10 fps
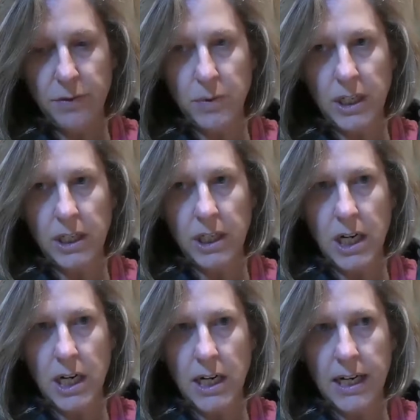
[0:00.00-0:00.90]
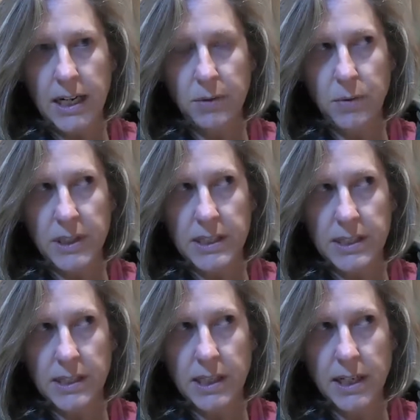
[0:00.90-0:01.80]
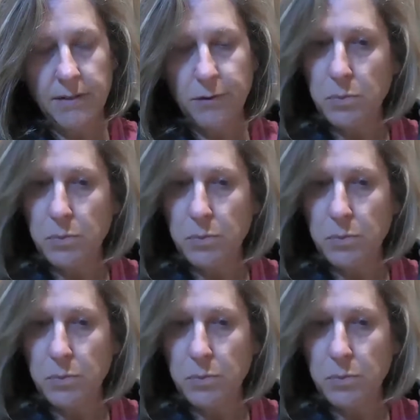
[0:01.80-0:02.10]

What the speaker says: where I was kind of